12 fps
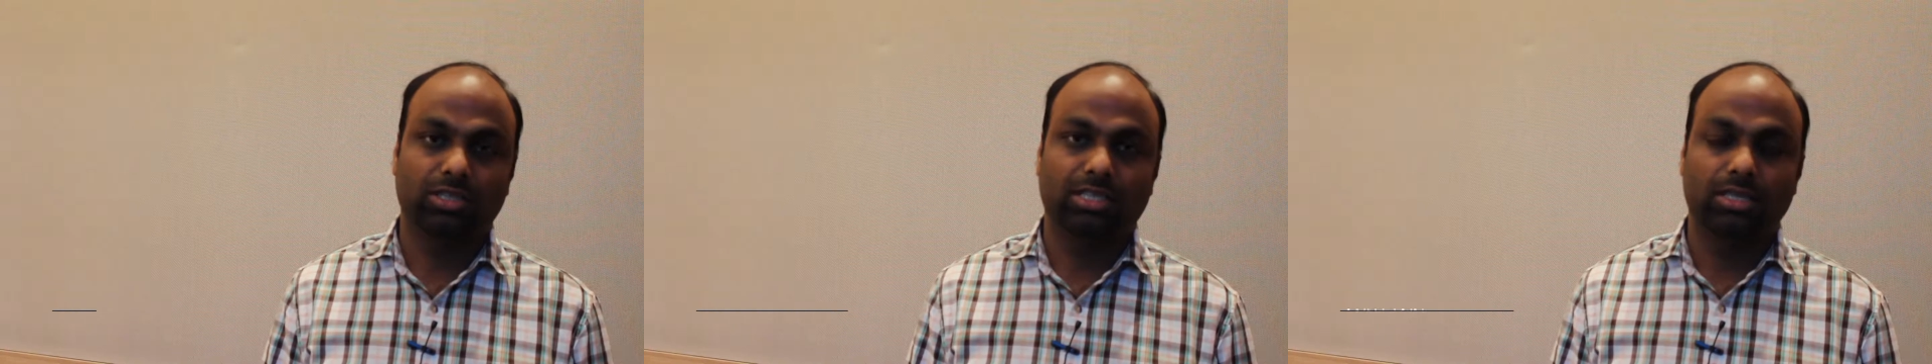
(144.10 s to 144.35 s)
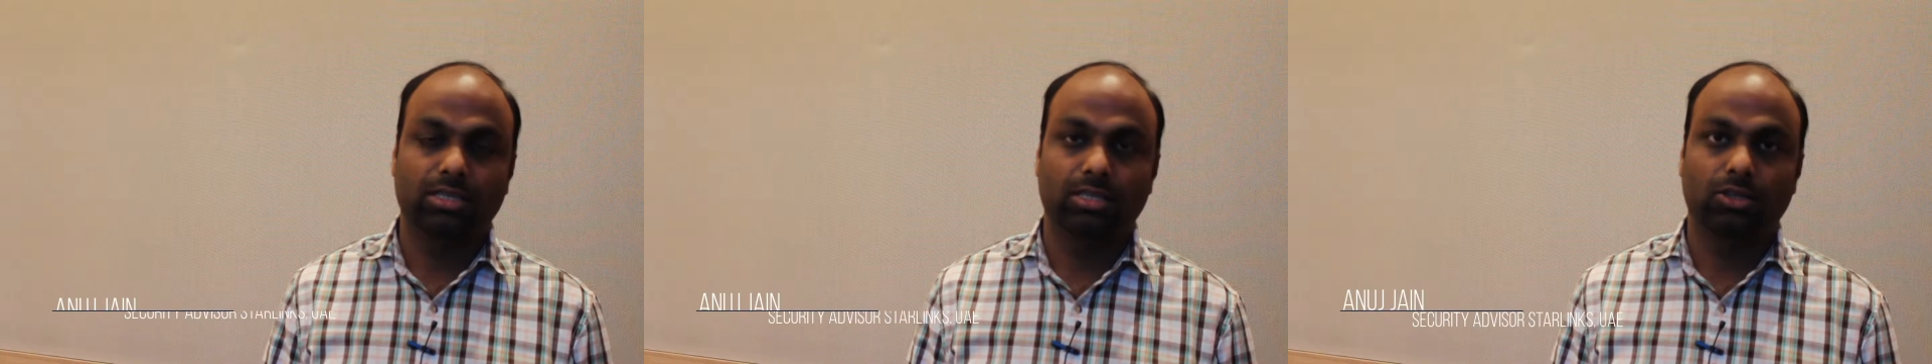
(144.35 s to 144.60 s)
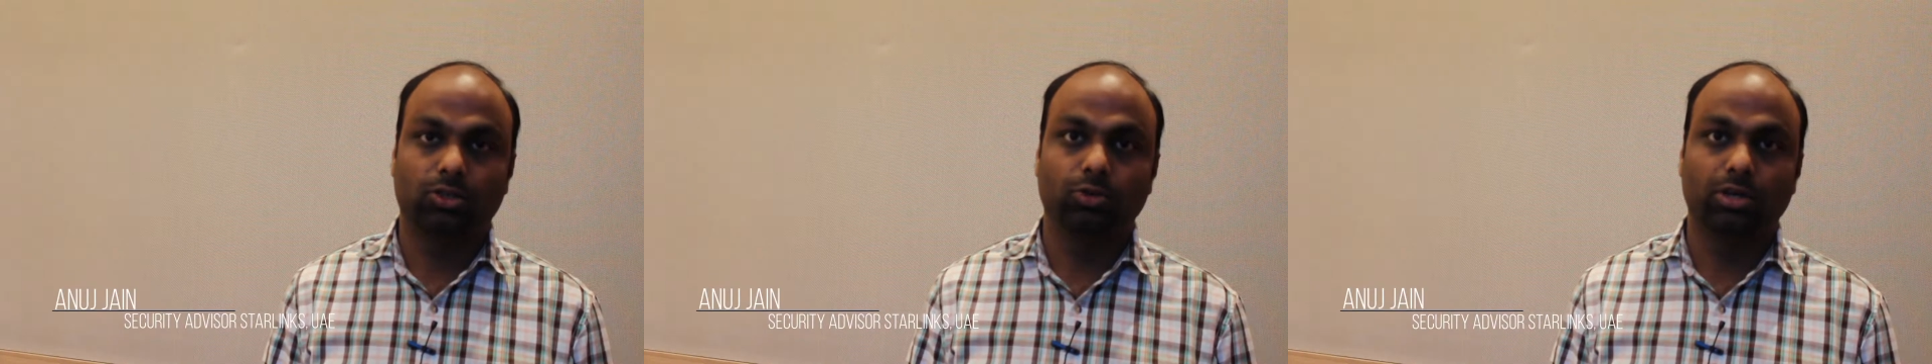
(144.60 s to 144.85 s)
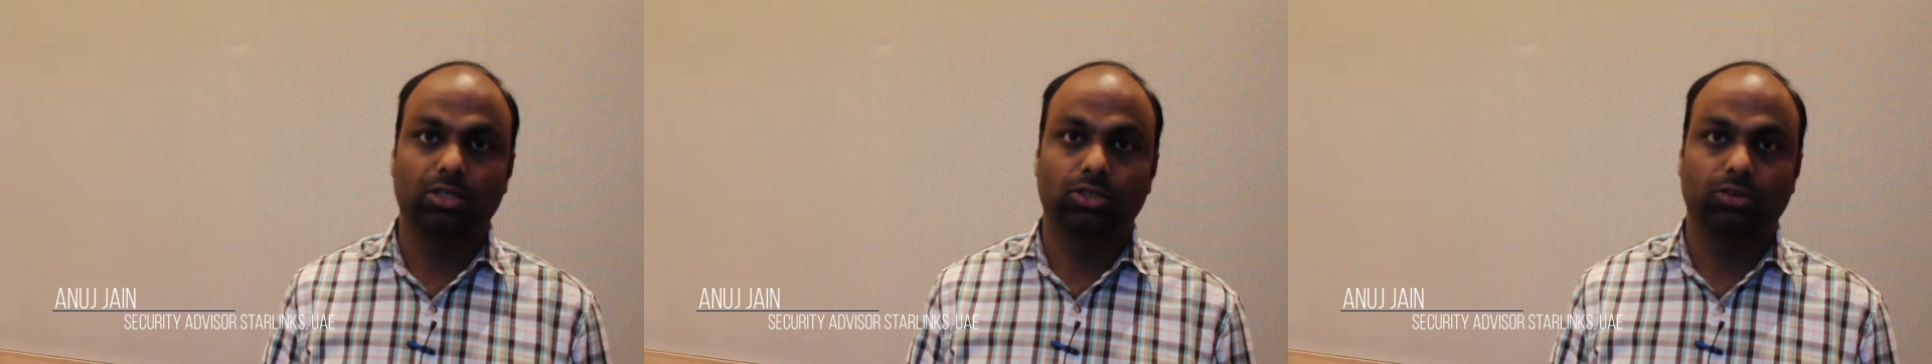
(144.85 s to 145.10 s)
attended a two
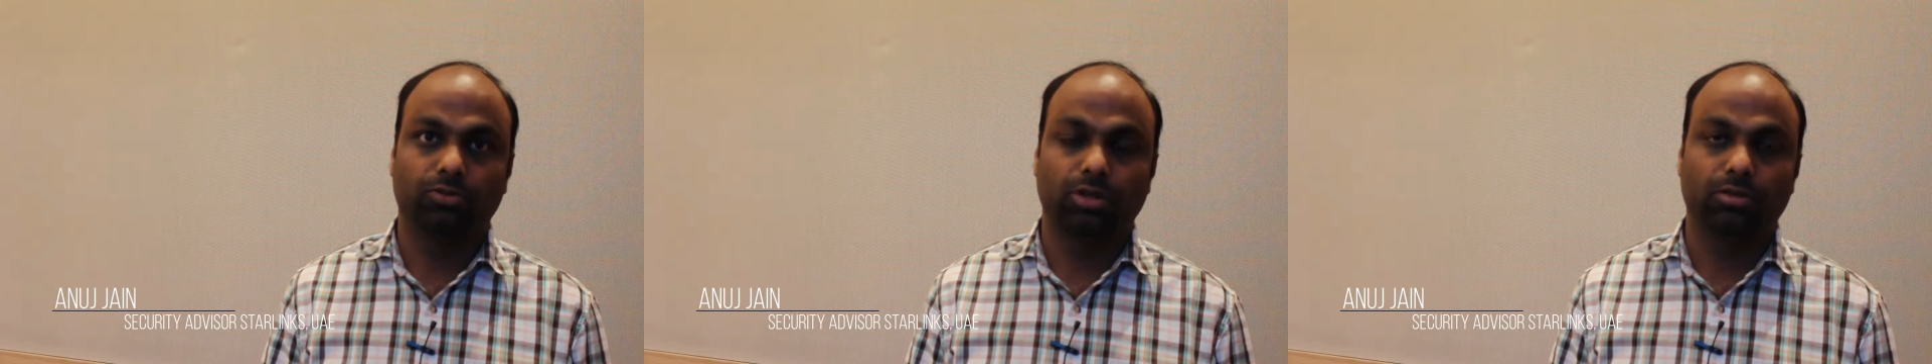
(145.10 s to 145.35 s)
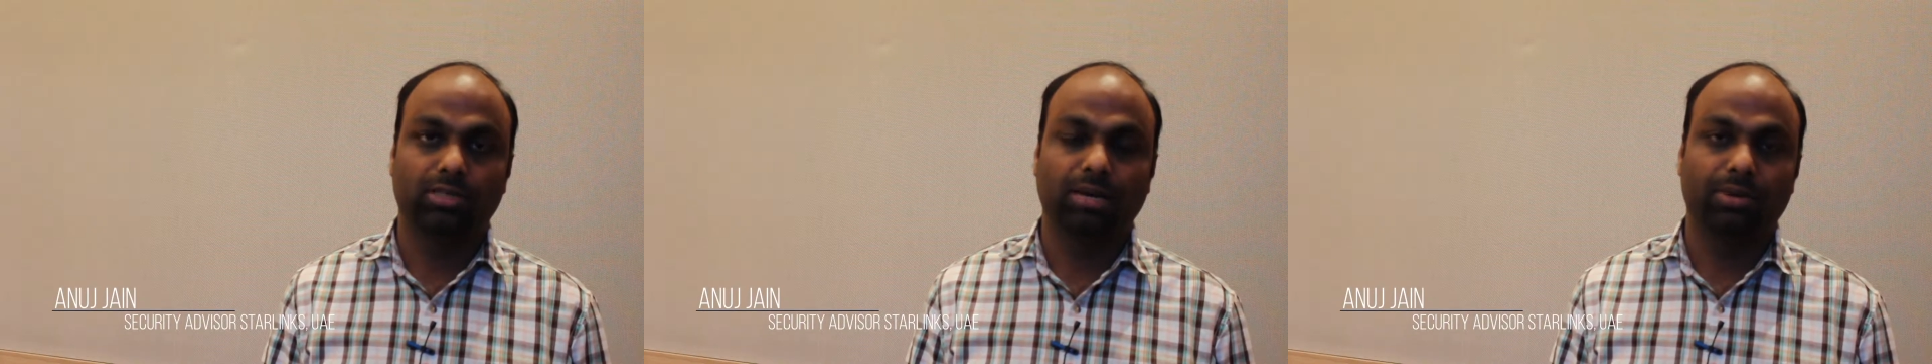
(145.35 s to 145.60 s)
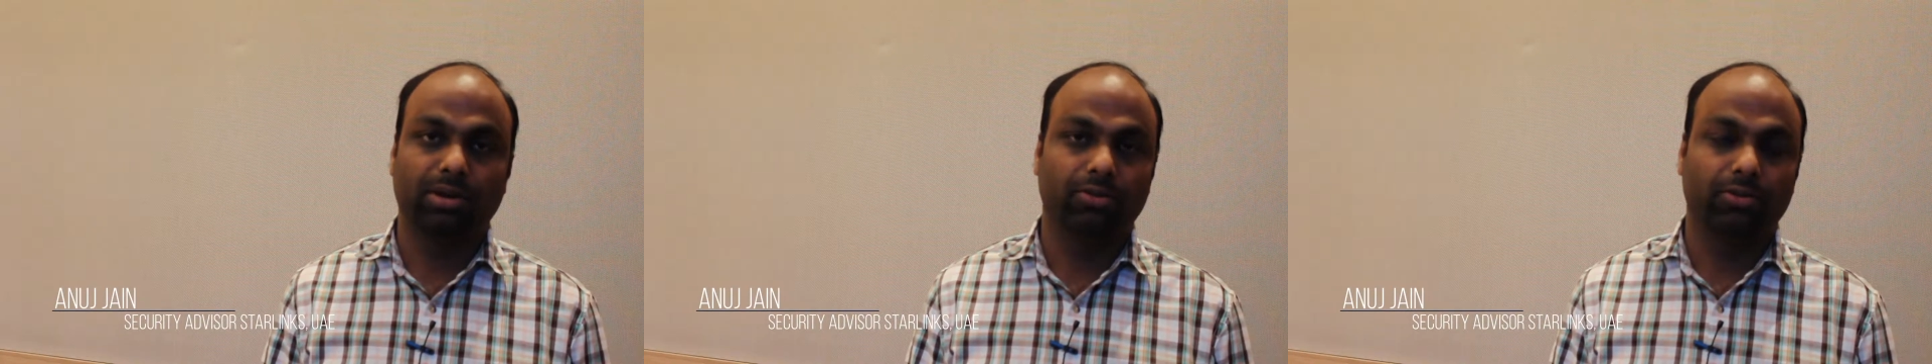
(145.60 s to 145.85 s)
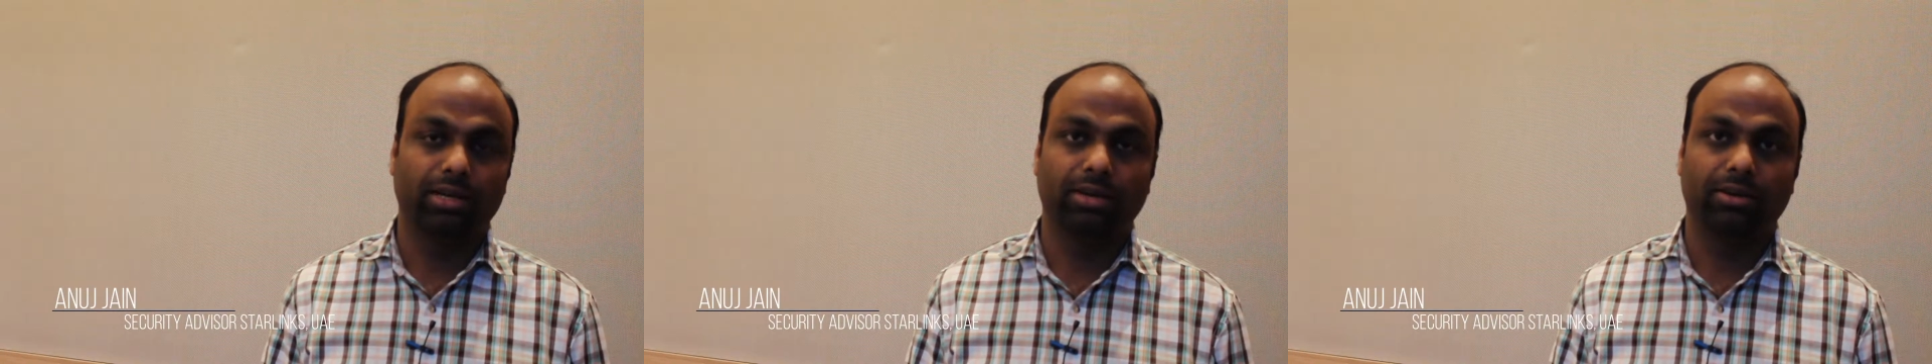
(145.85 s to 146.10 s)
days of uh, cyber
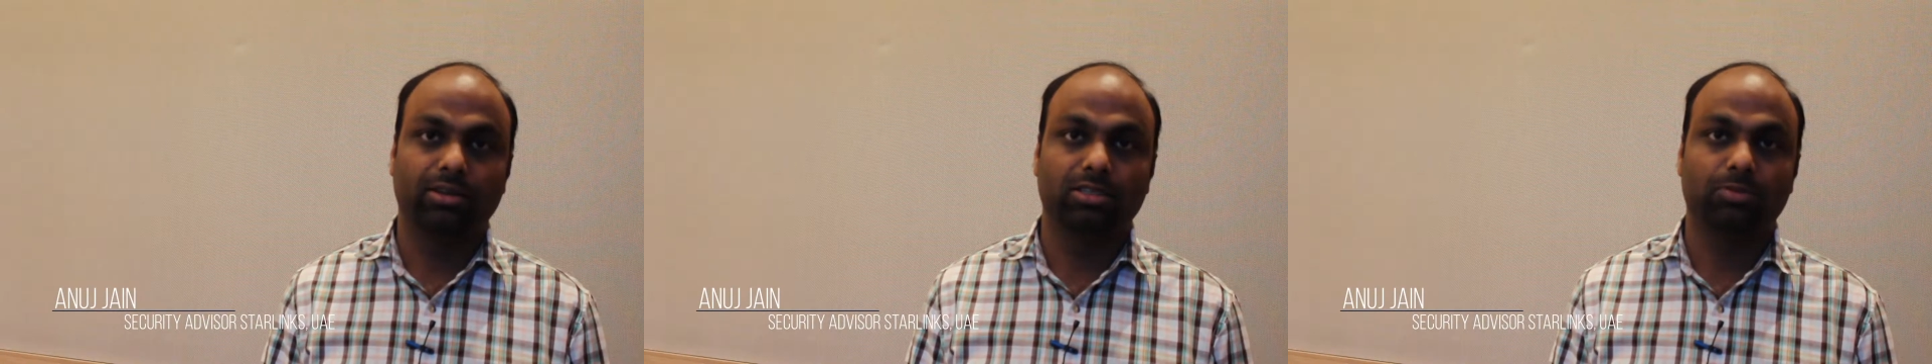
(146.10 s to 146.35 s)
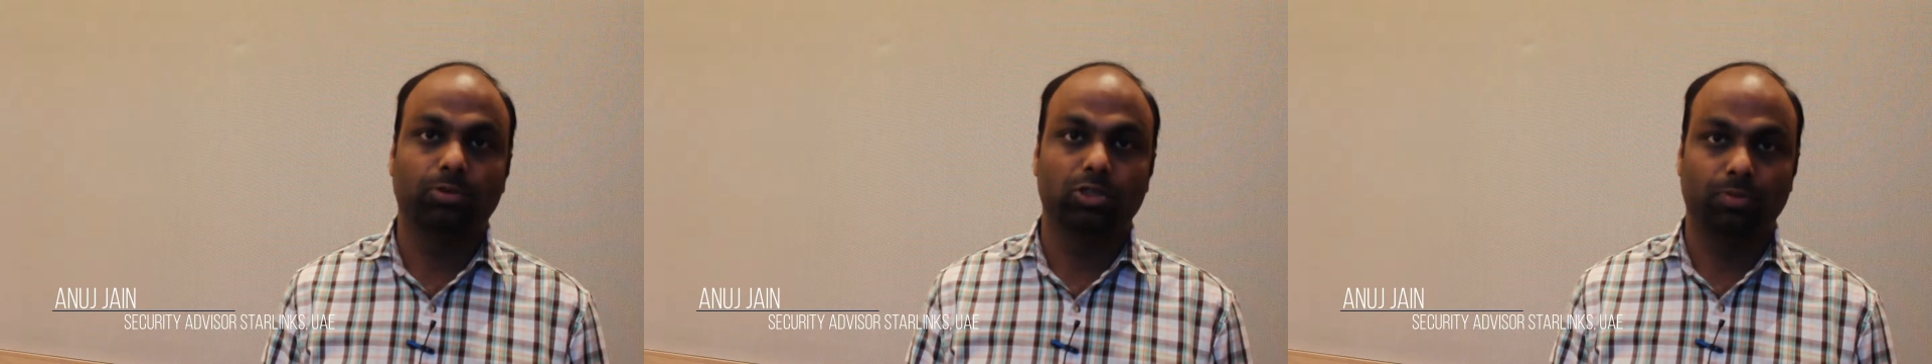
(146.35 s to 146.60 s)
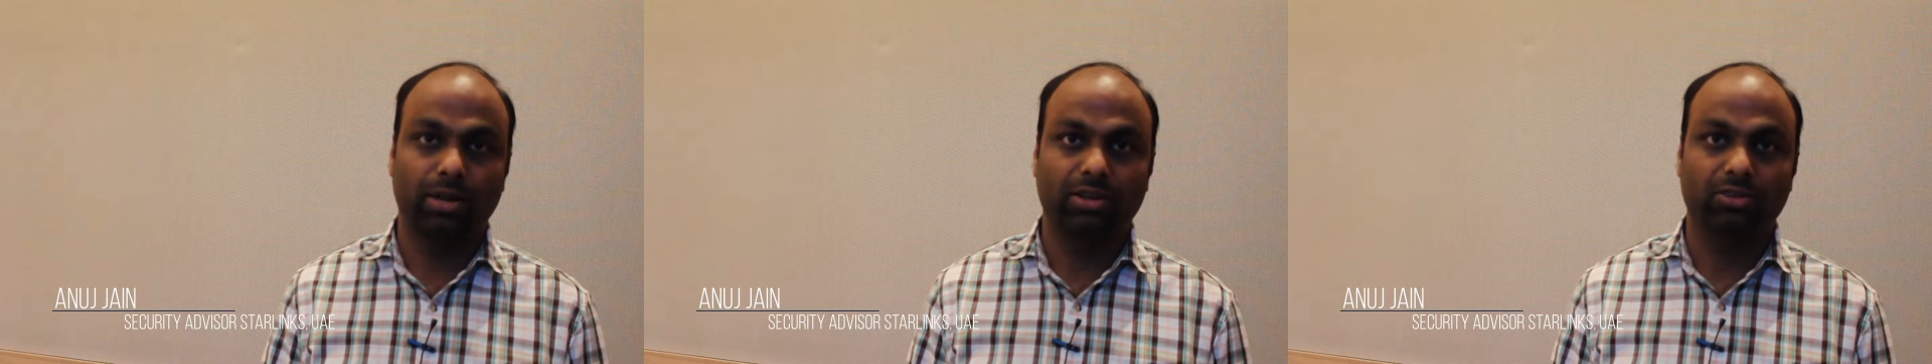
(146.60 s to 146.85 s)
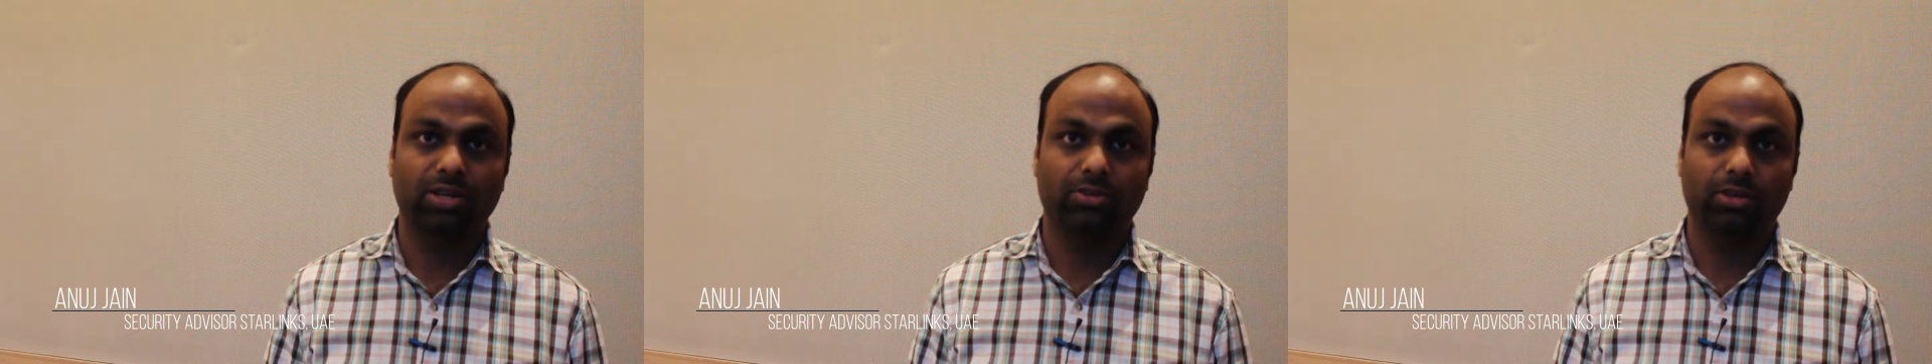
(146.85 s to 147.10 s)
incident and response
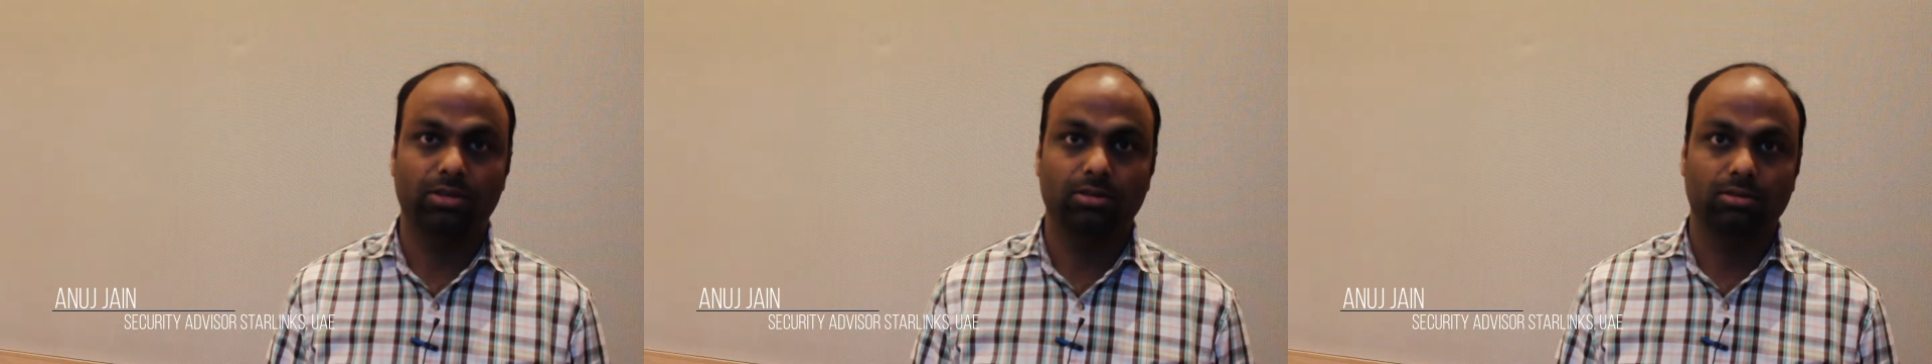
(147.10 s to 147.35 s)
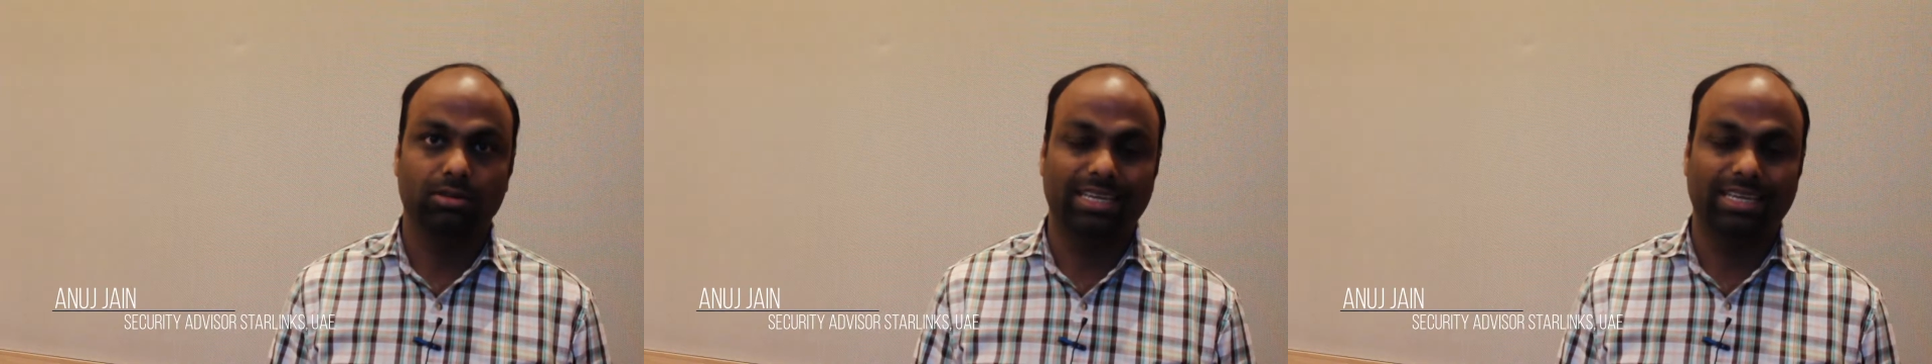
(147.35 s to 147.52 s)
planning session